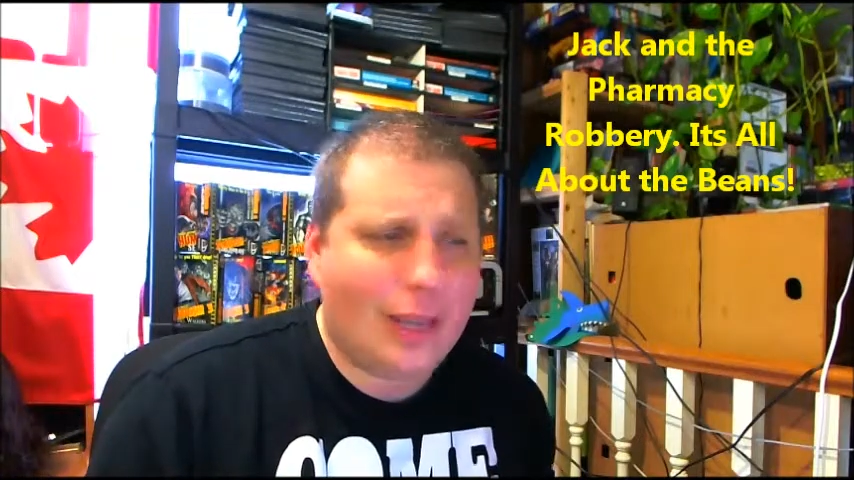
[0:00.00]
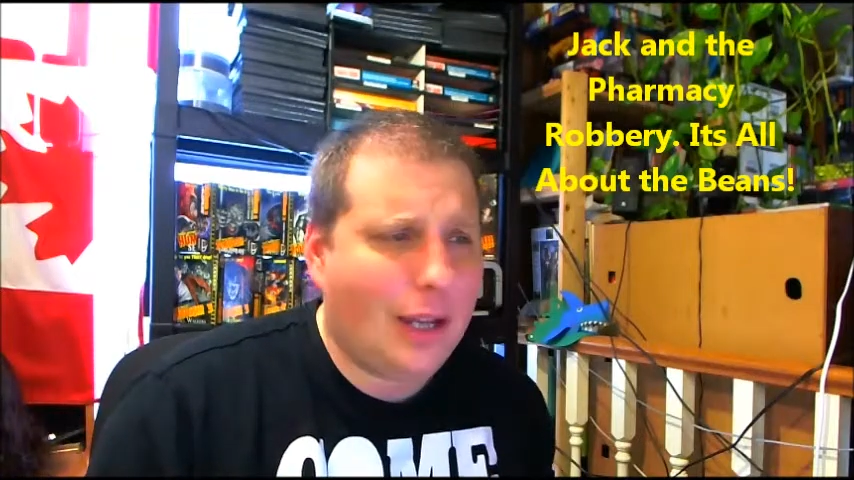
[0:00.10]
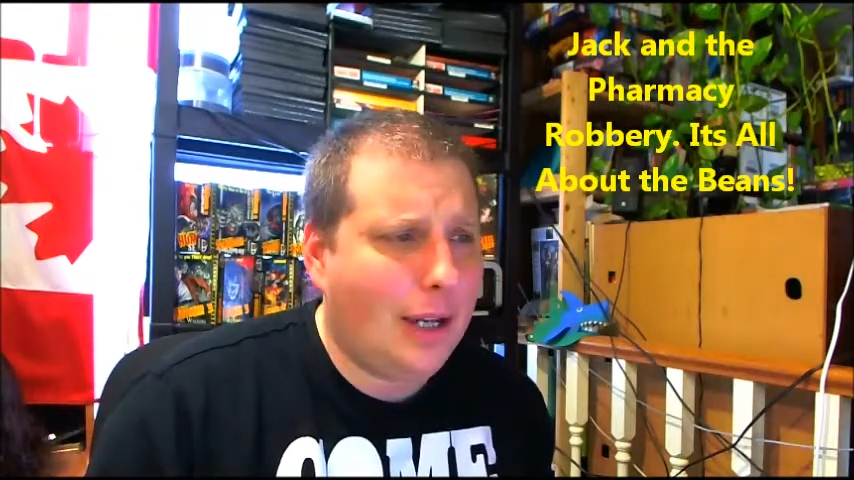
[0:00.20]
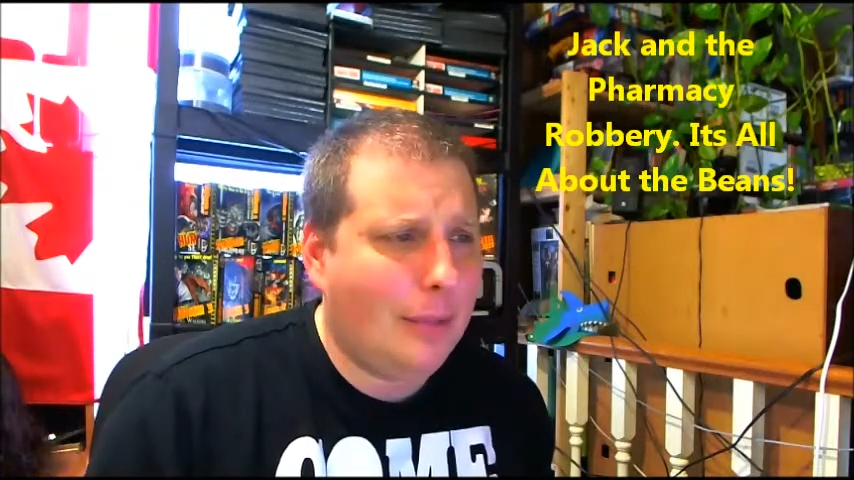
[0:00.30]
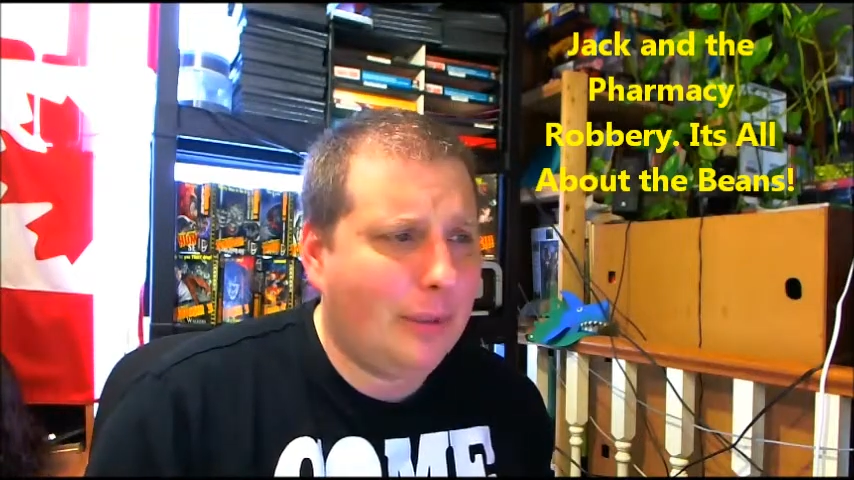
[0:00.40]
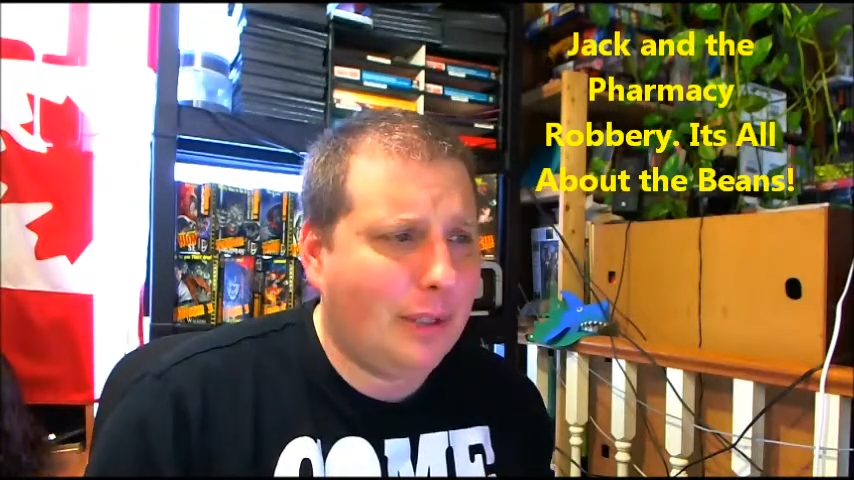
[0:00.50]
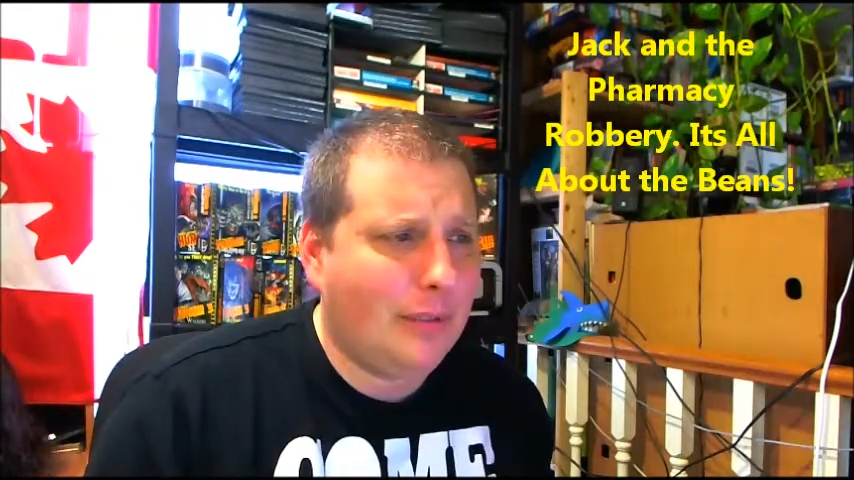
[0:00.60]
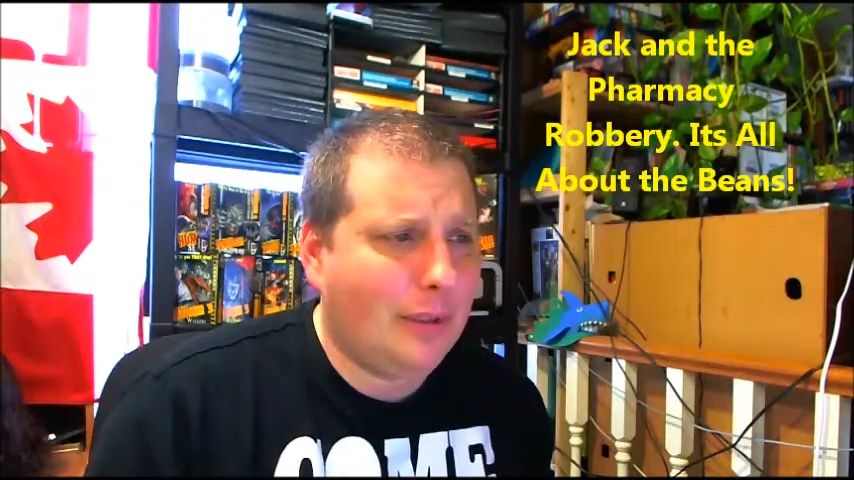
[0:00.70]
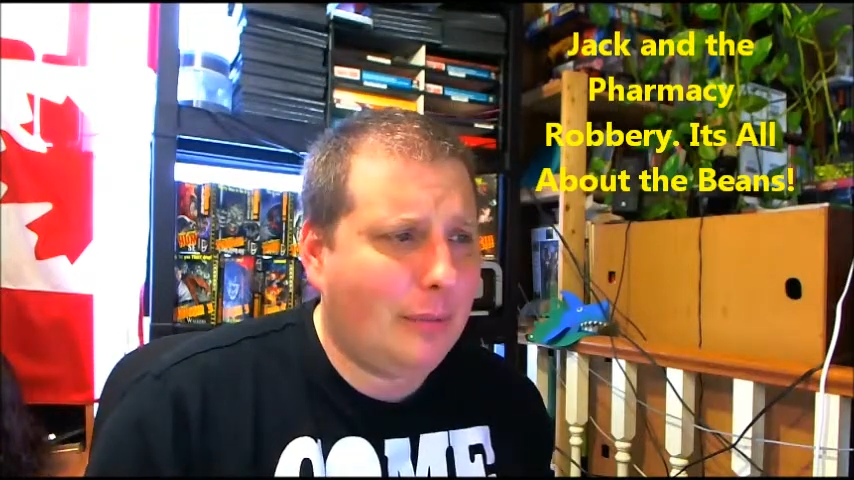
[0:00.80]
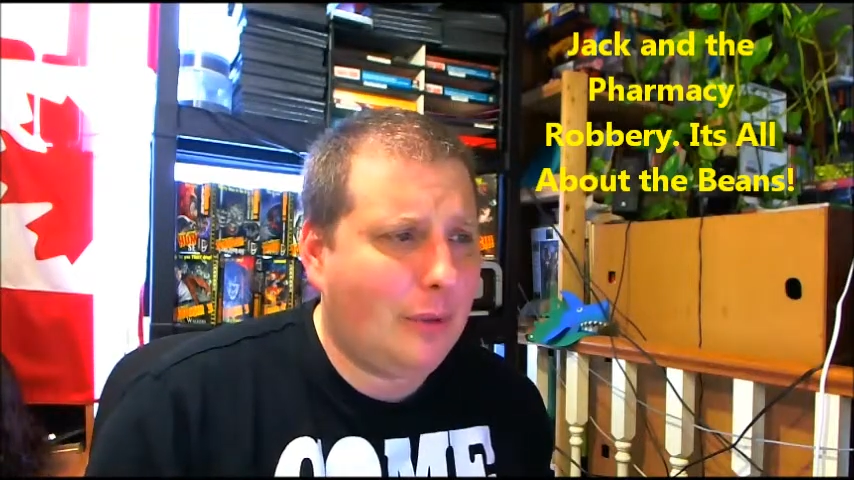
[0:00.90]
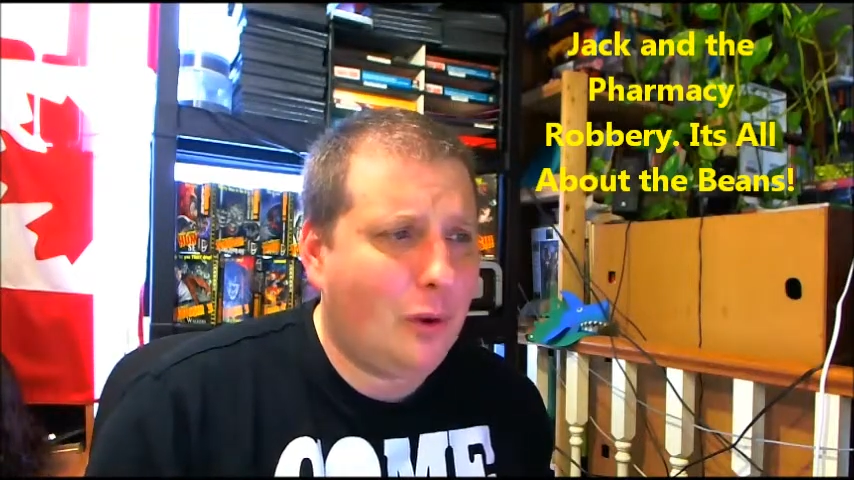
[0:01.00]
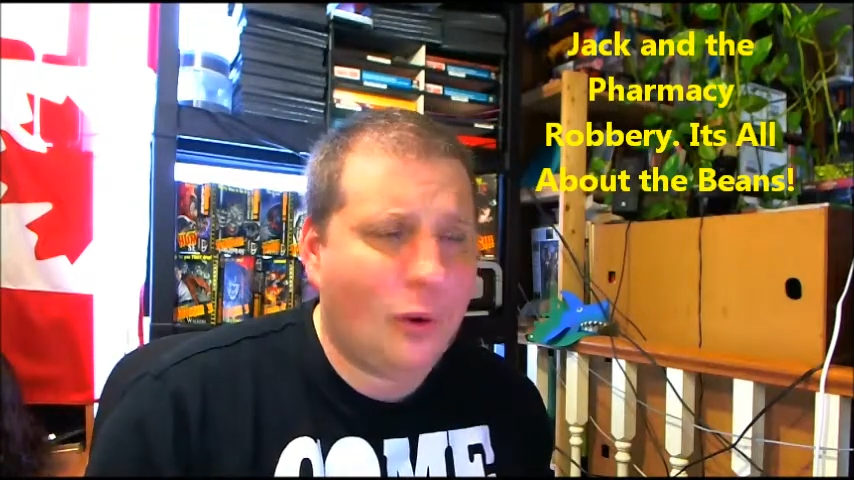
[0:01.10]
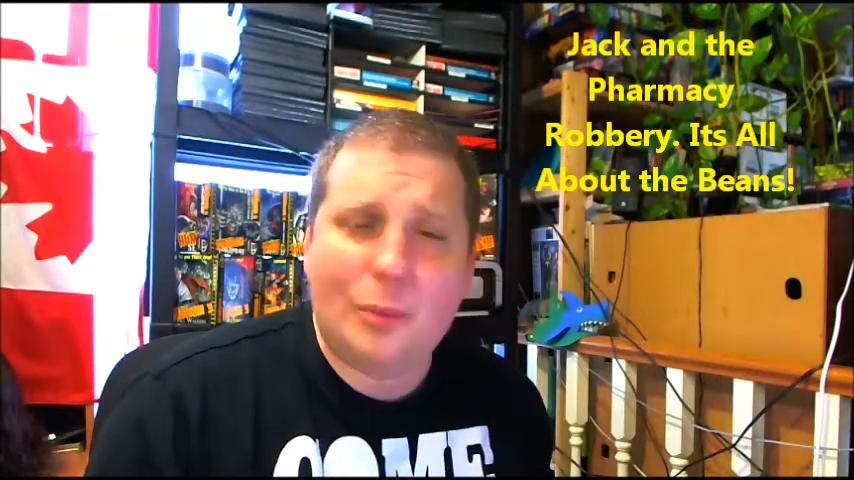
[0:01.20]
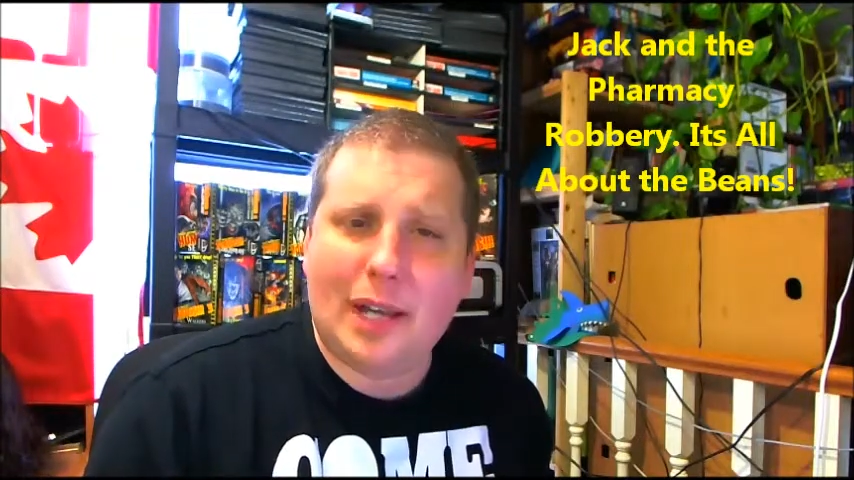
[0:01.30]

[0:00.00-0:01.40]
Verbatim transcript: I believe, I hope